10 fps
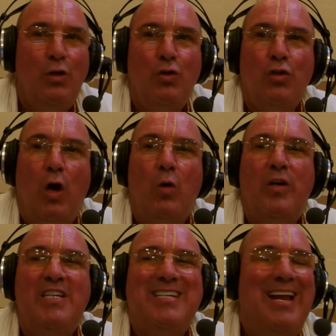So
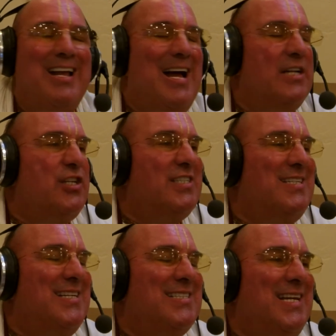Krishna
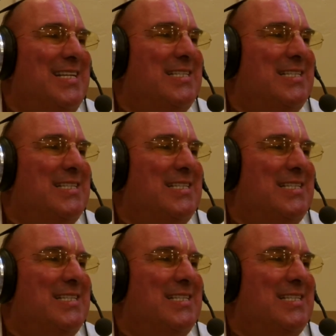consciousness is